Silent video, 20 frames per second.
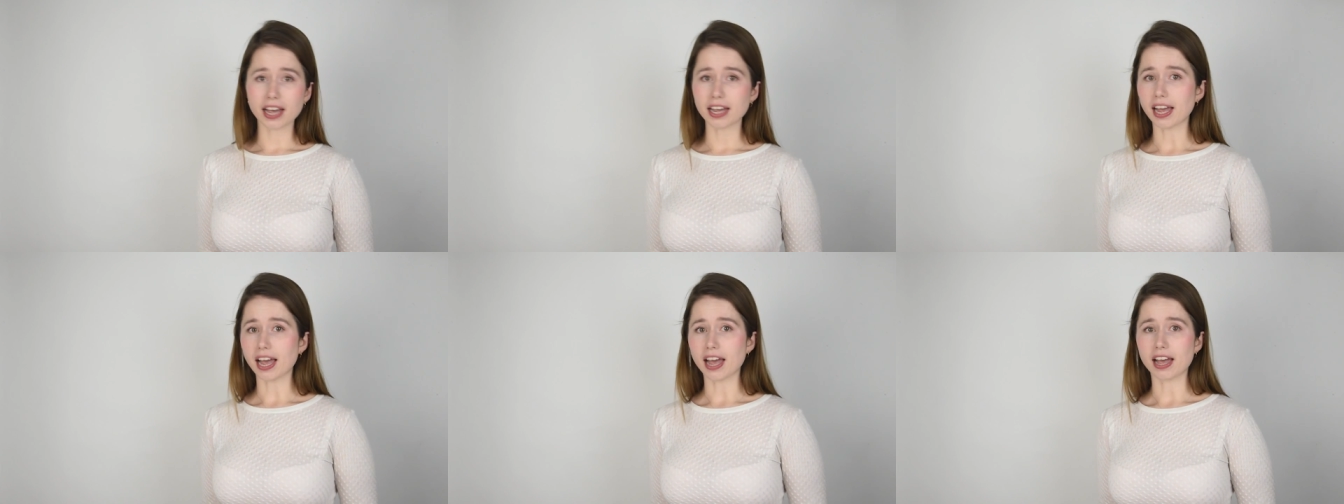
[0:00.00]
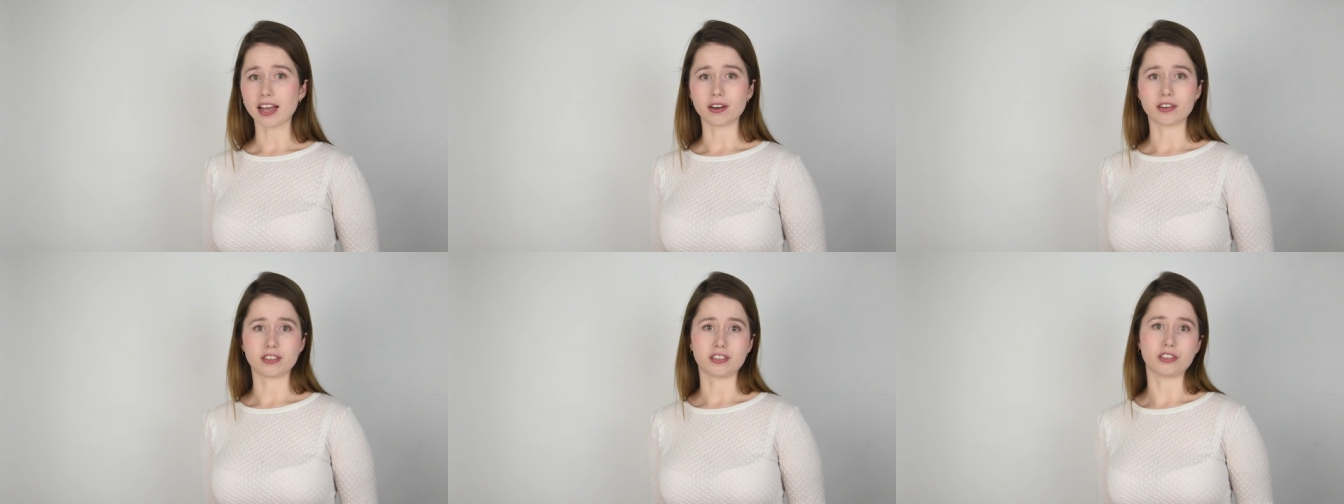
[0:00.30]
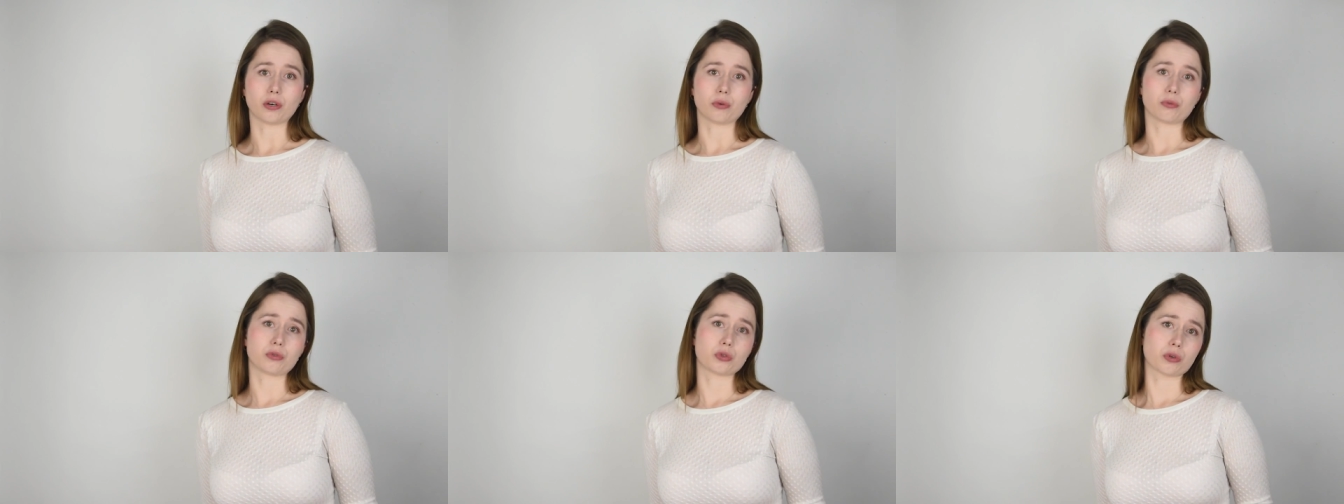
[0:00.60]
and you
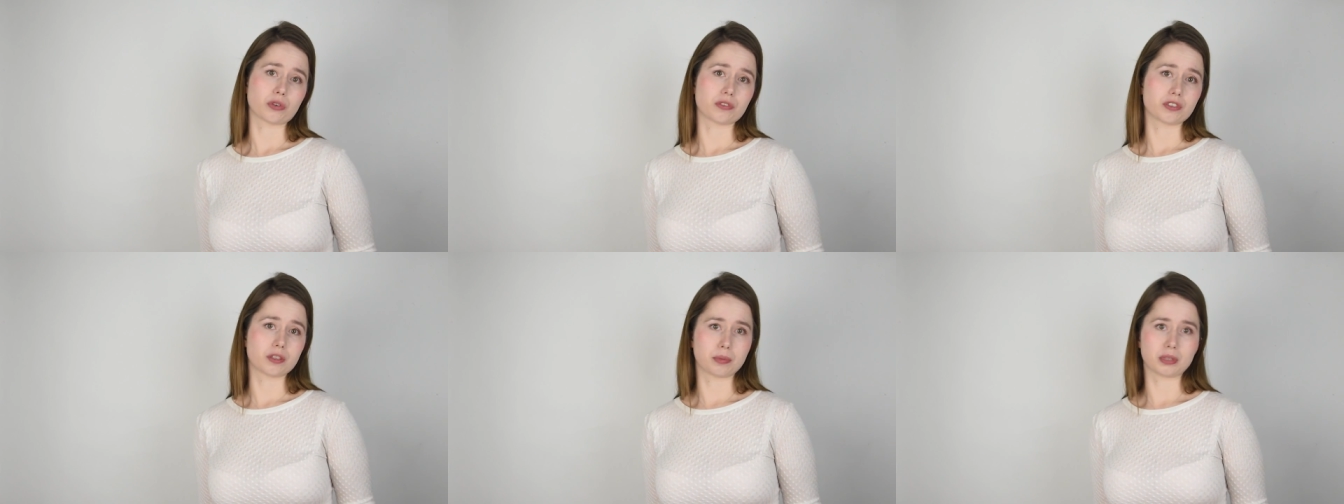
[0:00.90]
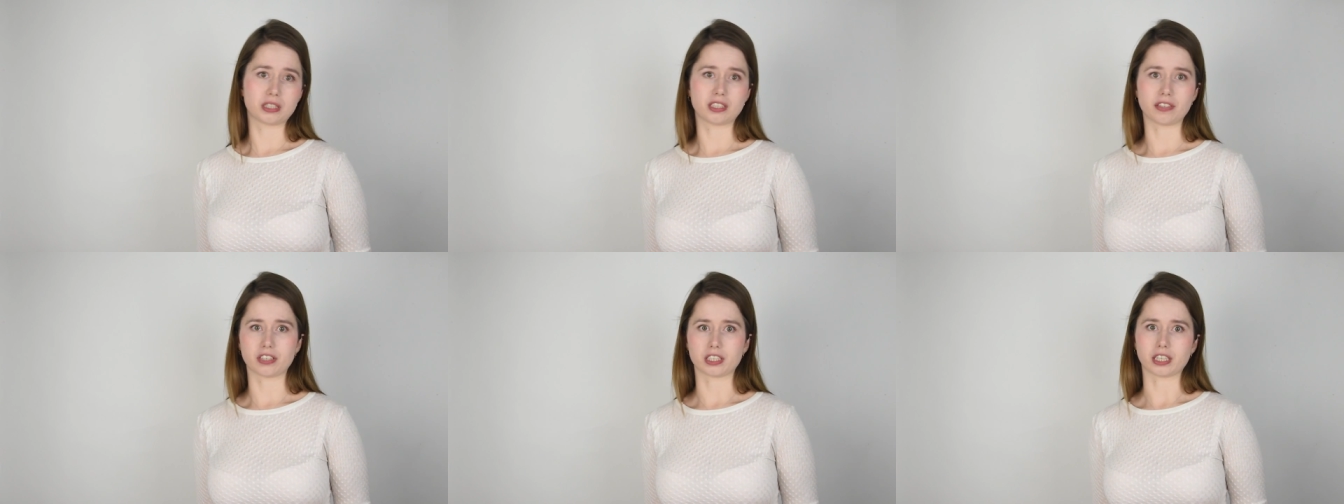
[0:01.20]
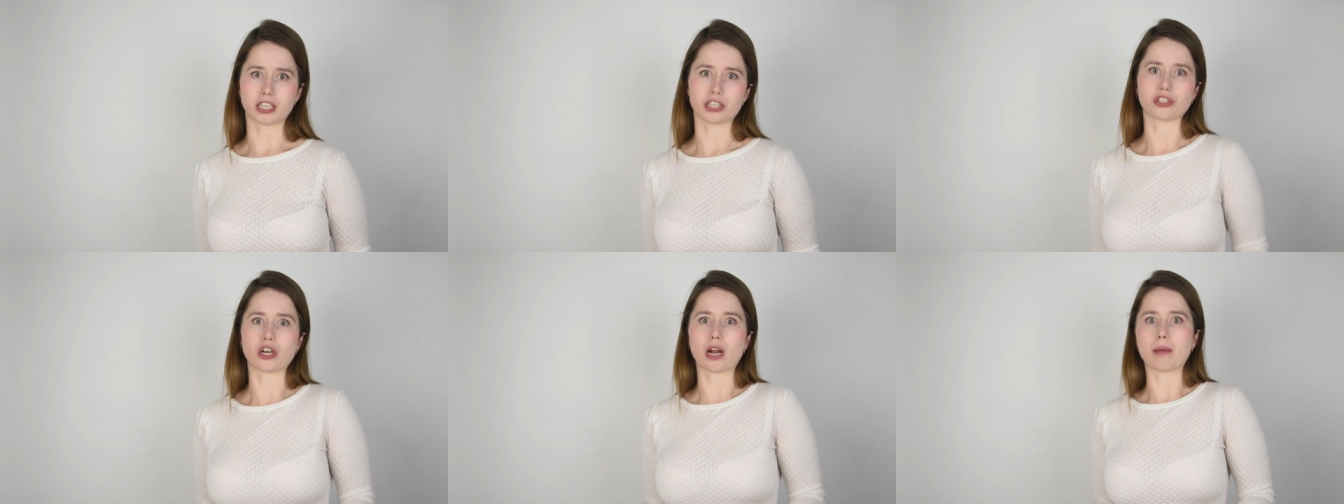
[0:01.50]
know sort of specific
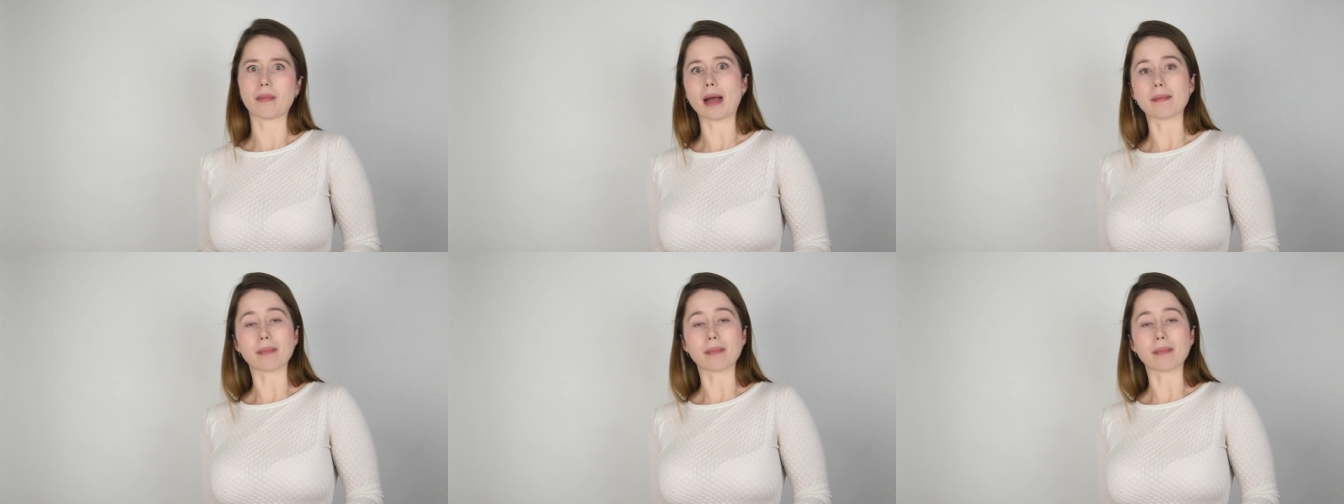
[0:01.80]
like should i buy